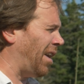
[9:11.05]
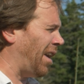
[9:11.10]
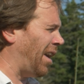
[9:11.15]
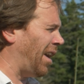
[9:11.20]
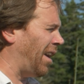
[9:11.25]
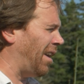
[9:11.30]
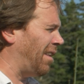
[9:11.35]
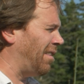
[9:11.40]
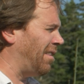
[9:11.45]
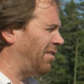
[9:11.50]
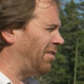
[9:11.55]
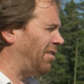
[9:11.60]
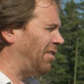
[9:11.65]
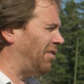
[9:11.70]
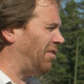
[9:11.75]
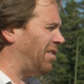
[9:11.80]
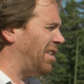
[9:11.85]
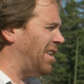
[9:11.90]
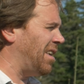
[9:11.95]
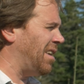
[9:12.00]
and this
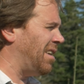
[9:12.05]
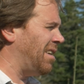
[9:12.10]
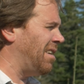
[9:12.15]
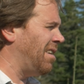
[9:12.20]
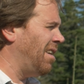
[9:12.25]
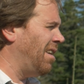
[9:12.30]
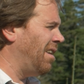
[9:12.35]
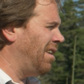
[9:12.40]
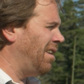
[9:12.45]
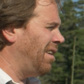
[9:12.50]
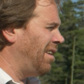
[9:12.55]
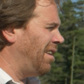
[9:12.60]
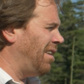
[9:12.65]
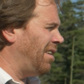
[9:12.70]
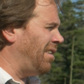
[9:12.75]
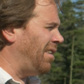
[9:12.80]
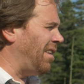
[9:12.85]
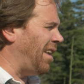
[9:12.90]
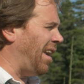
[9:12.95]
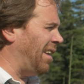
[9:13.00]
is the
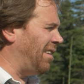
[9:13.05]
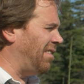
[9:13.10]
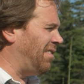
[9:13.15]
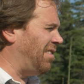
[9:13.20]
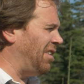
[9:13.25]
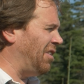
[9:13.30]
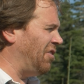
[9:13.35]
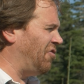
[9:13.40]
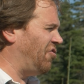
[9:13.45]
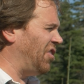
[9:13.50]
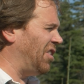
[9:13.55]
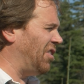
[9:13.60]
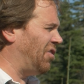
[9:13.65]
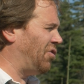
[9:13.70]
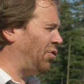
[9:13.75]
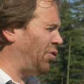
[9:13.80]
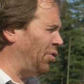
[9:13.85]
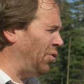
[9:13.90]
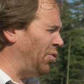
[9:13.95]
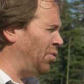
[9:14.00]

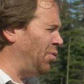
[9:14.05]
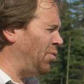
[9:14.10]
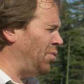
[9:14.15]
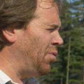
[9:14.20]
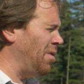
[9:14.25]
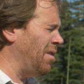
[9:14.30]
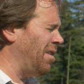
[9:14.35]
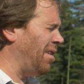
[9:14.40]
NTG-2